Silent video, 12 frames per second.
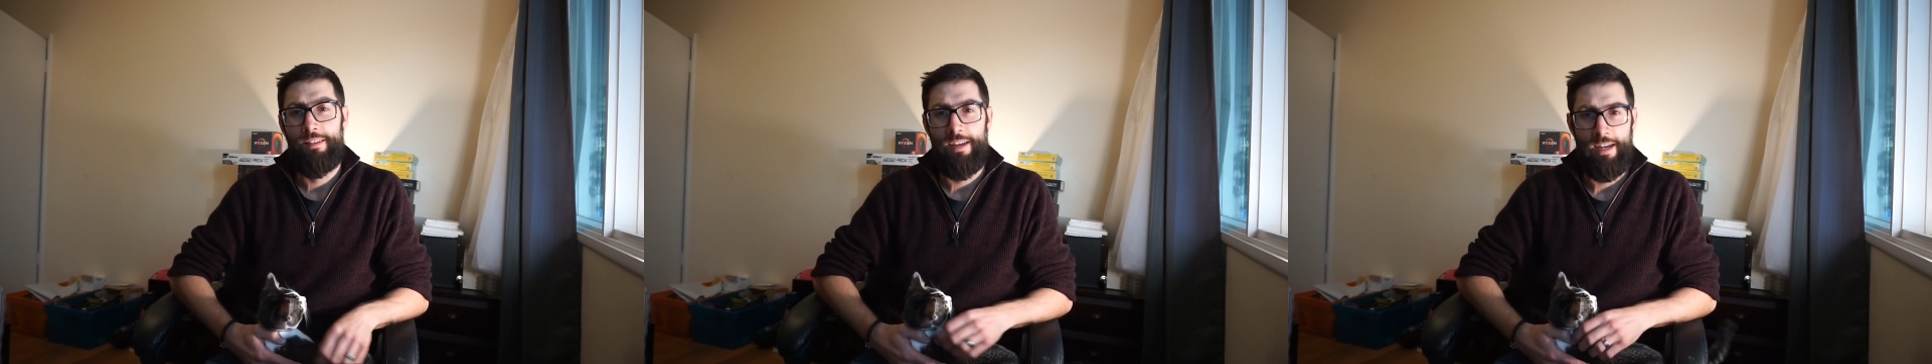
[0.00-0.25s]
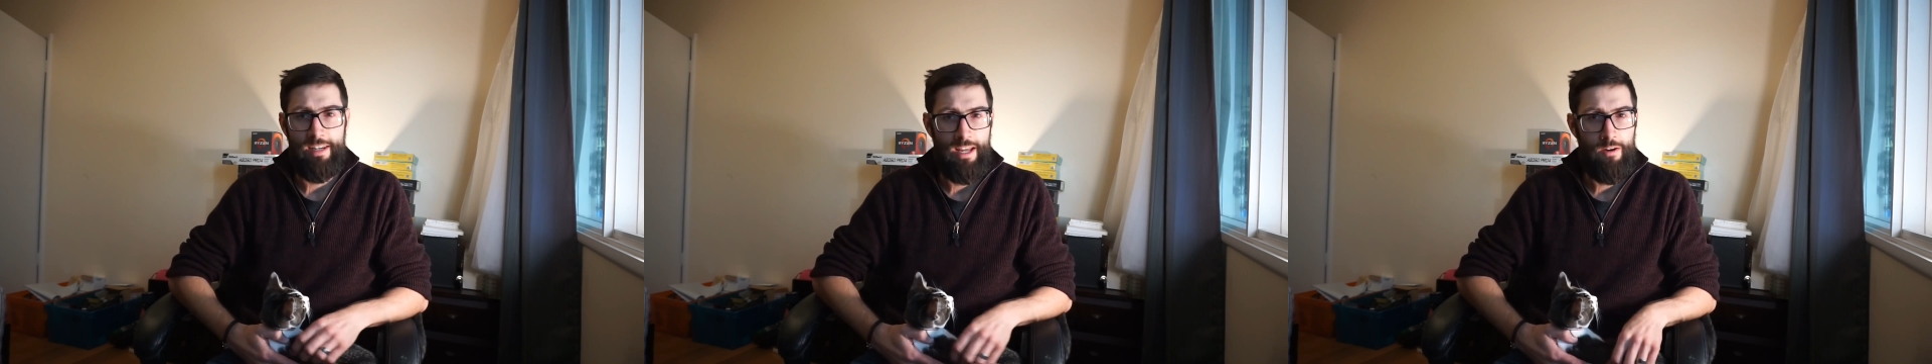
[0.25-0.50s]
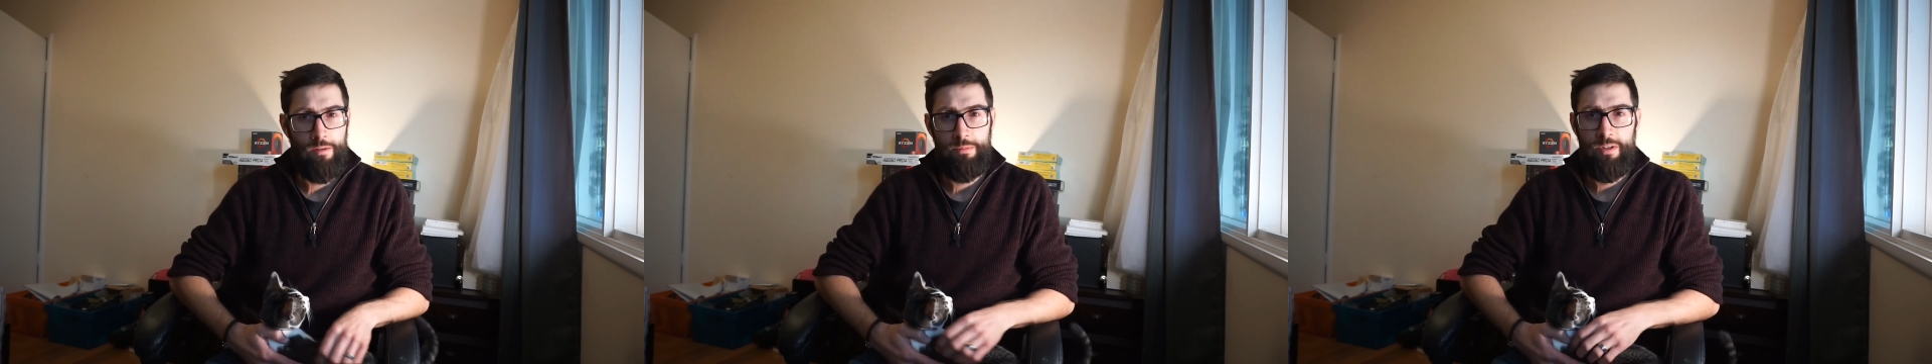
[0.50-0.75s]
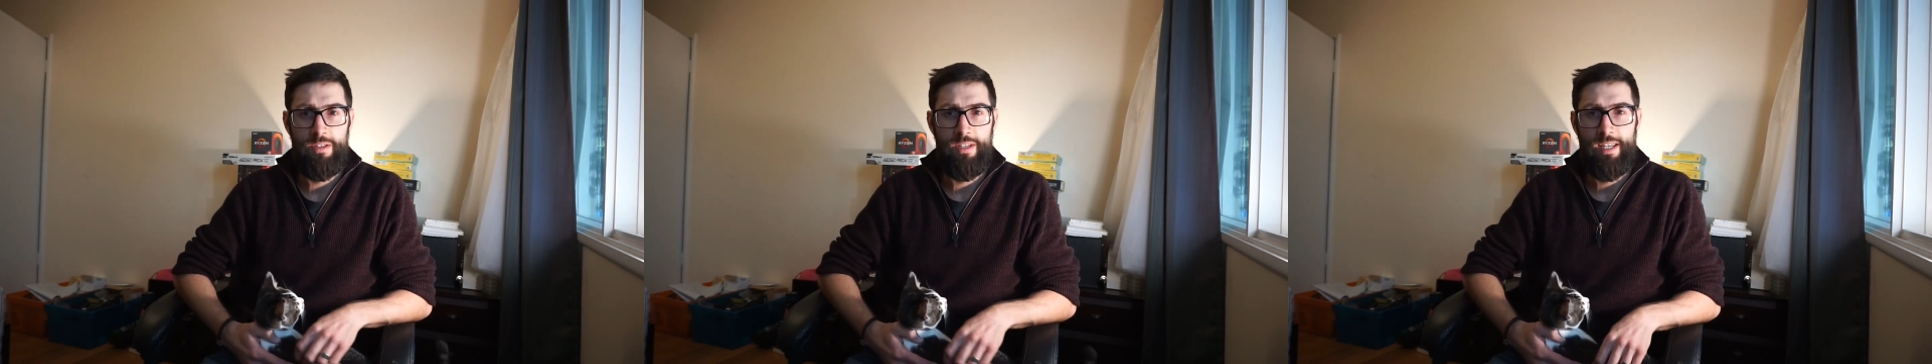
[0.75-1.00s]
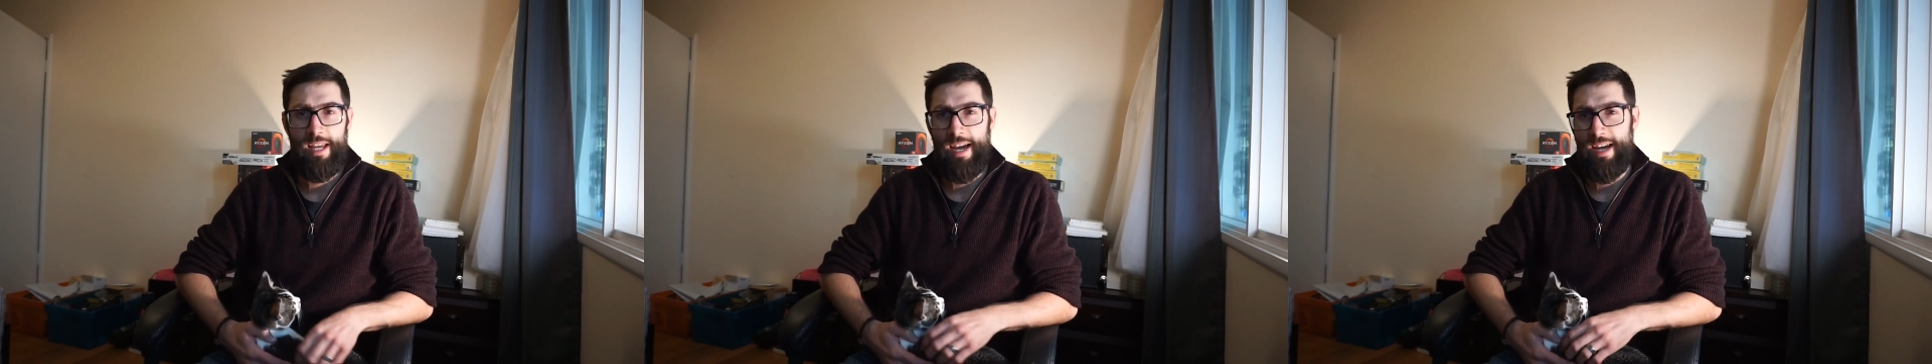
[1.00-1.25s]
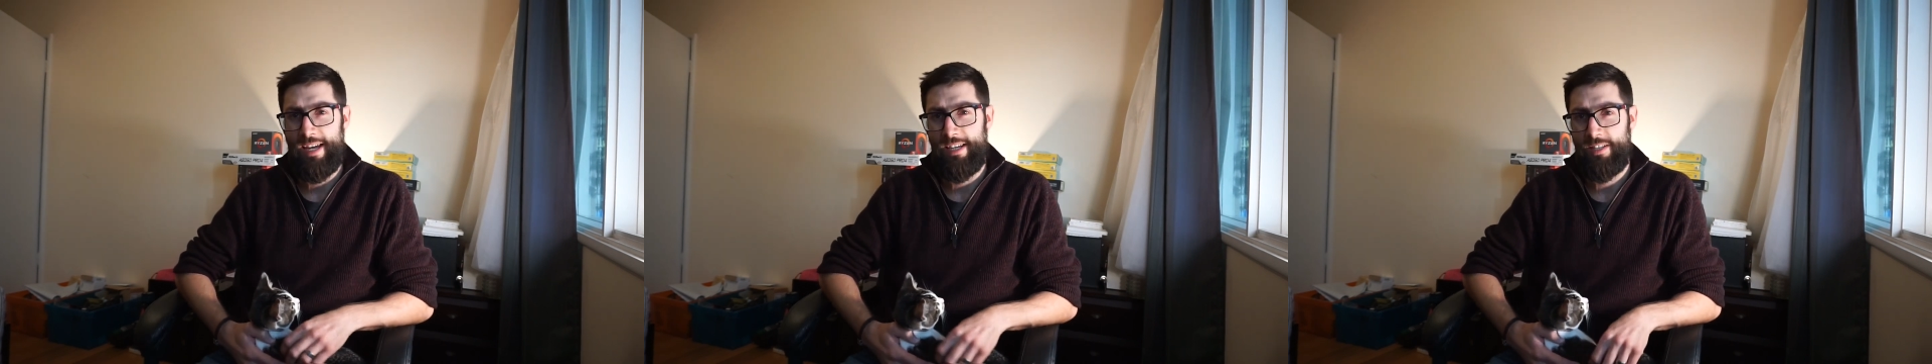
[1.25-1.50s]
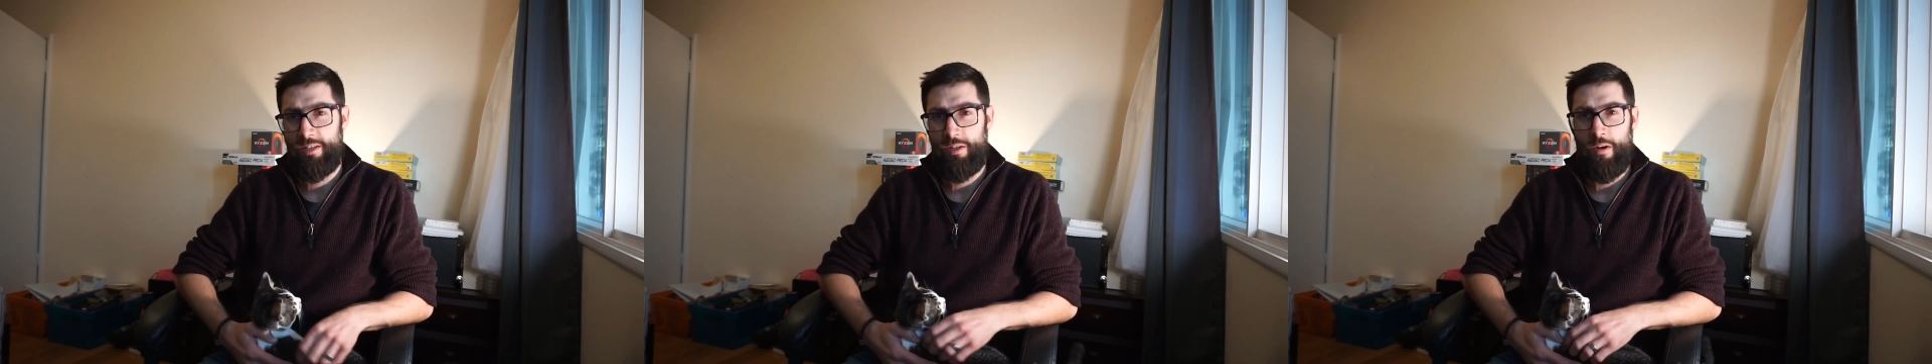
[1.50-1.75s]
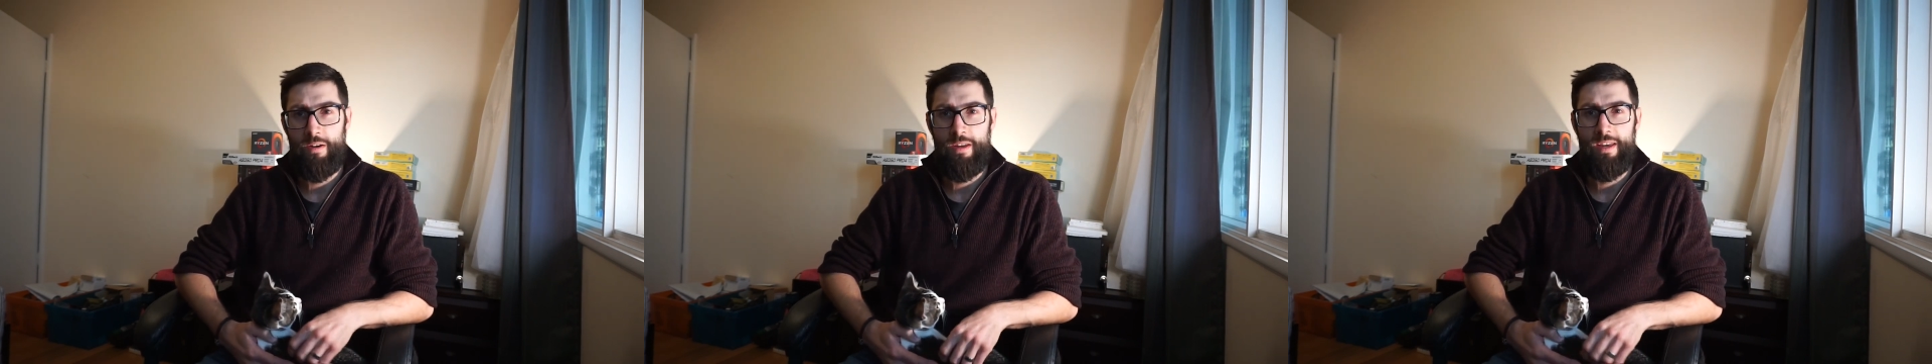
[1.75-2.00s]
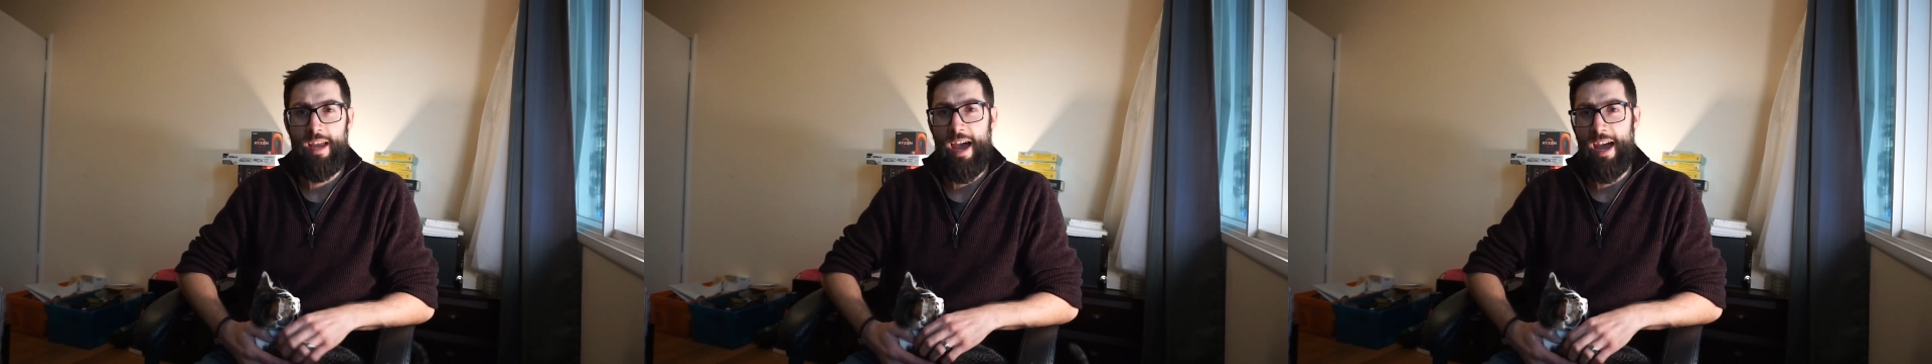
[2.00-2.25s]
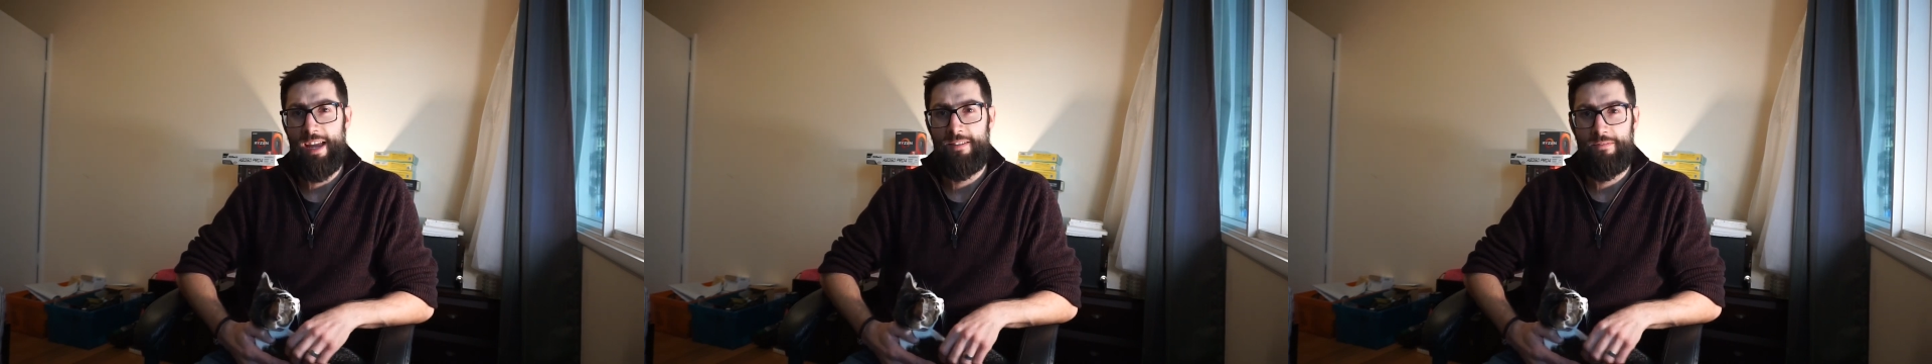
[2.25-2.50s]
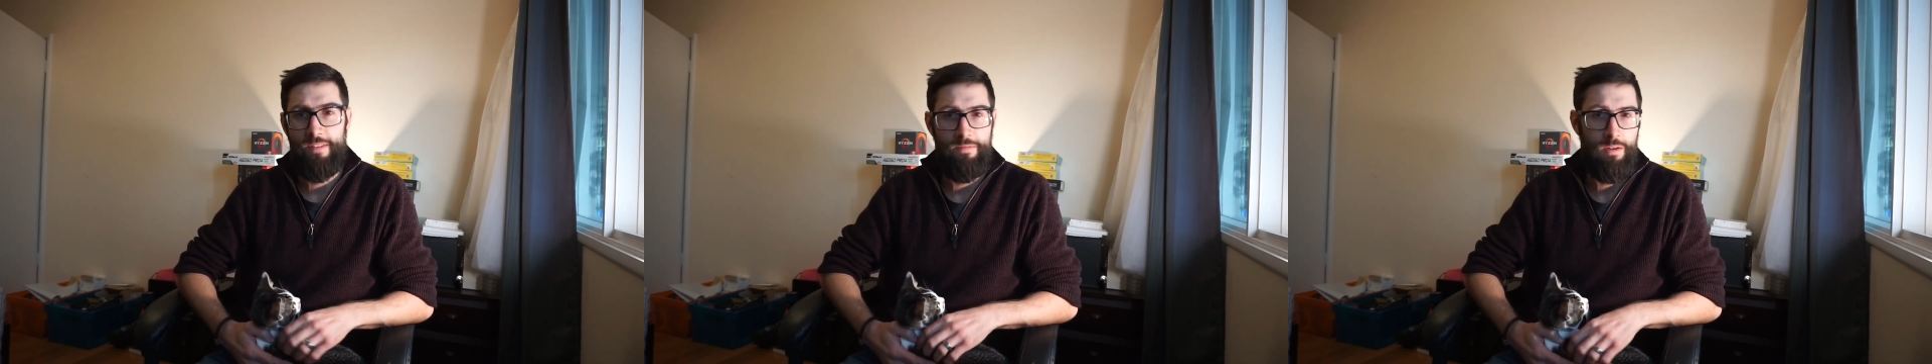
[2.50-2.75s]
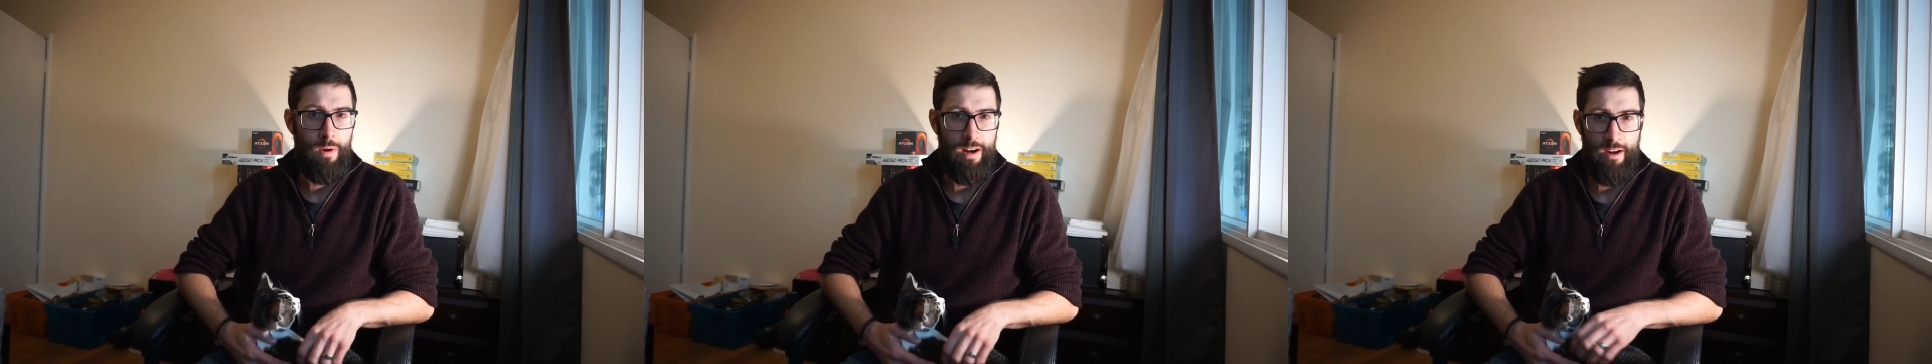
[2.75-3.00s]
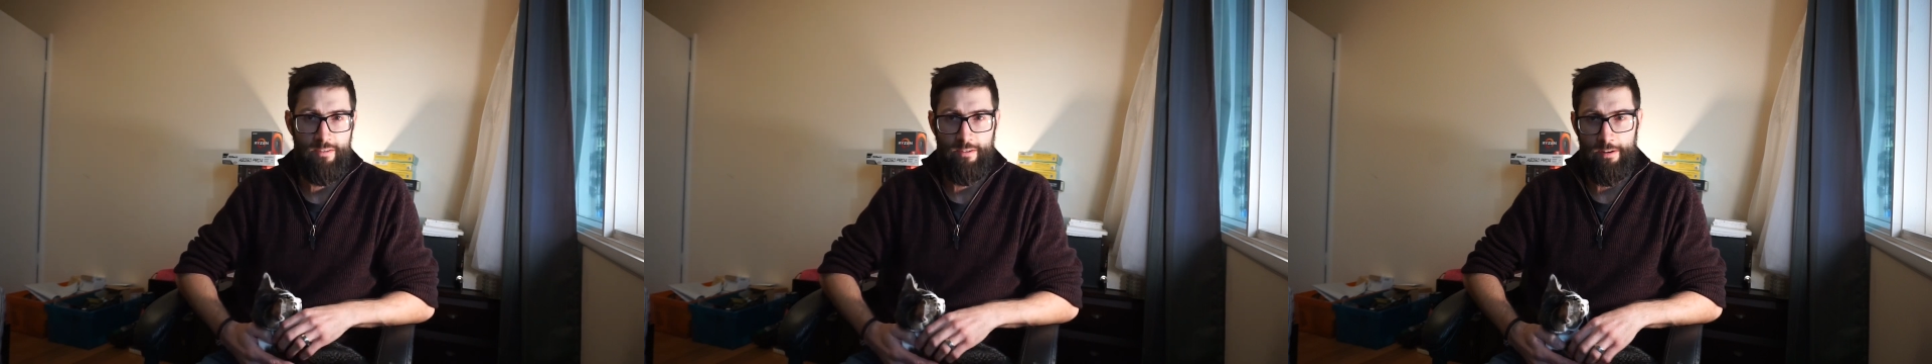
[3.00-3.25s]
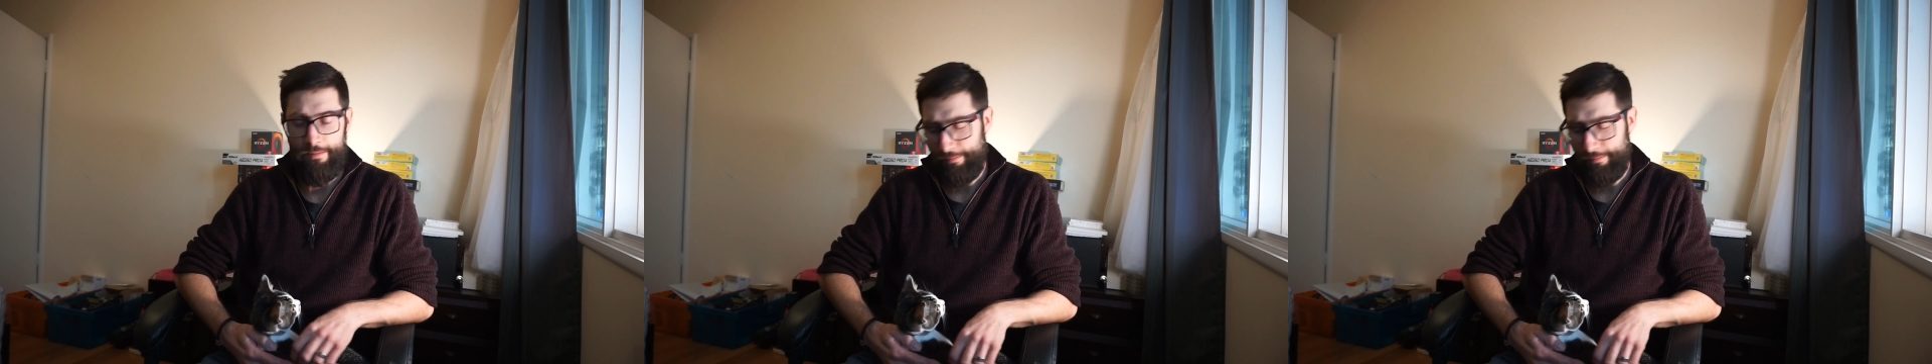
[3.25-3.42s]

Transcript: and now I'm using a Sony a5100,